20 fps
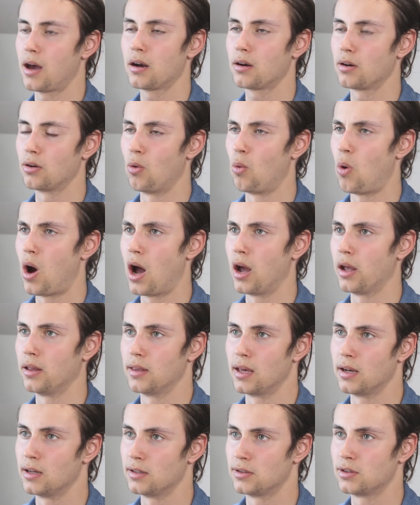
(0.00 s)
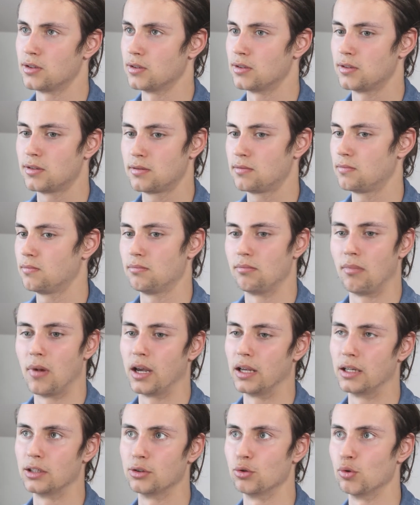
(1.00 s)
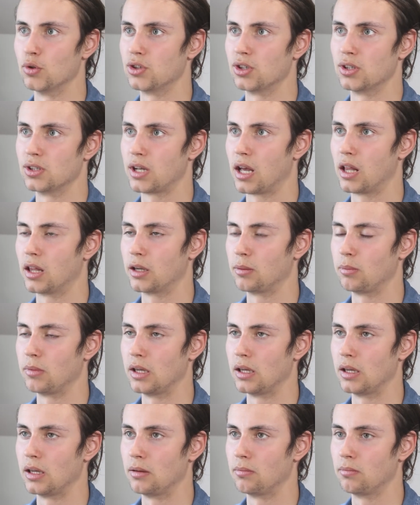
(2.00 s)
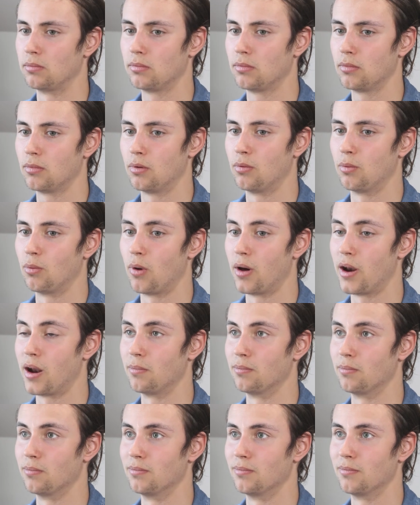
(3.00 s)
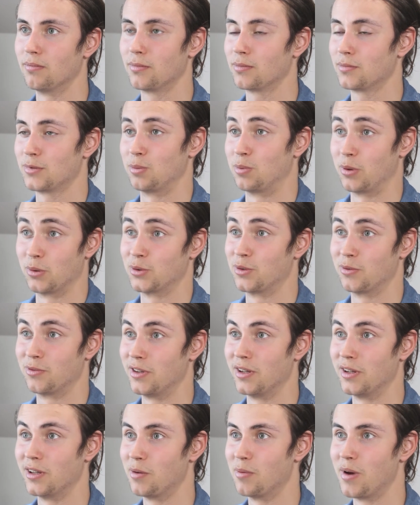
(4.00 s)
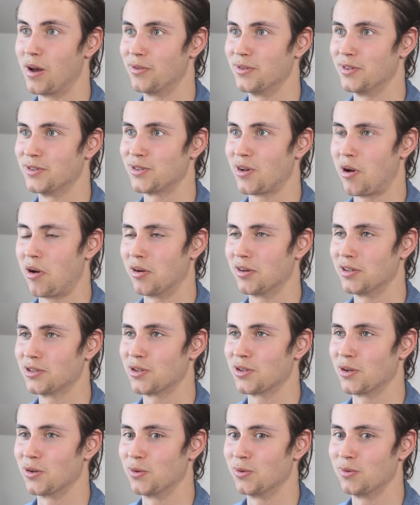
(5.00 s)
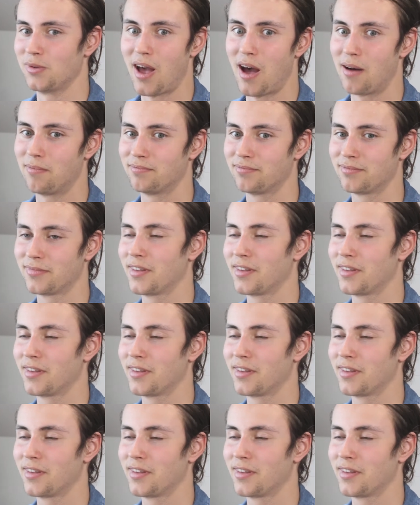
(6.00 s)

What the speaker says: I don't know why, that is just my intuition telling me what I'm supposed to feel about this song, so yeah.